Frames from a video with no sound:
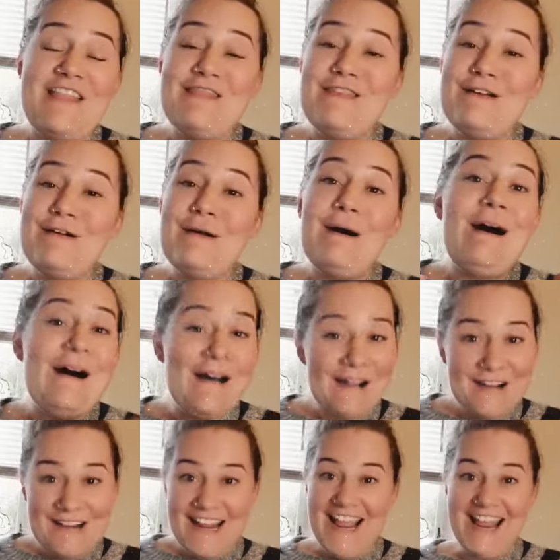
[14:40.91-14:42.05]
their
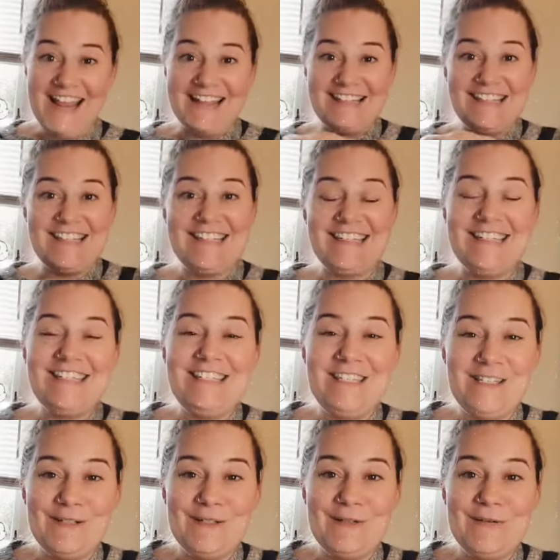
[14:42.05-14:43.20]
hardest
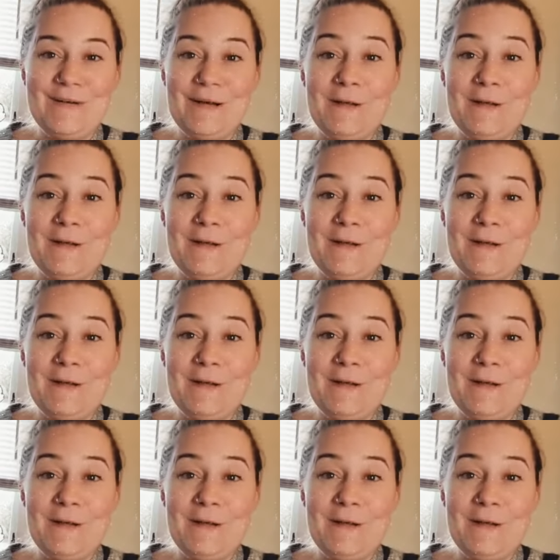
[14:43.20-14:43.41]
to